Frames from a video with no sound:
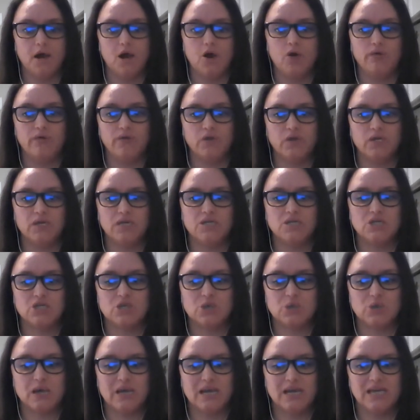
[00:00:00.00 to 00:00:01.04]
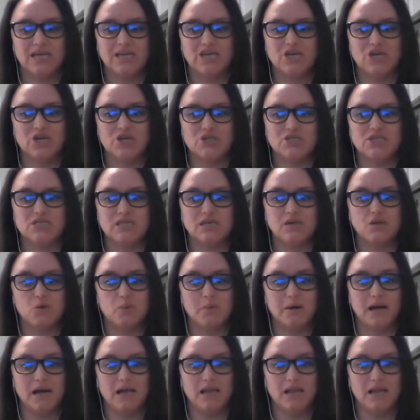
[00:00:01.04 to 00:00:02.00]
over these 3 years, little by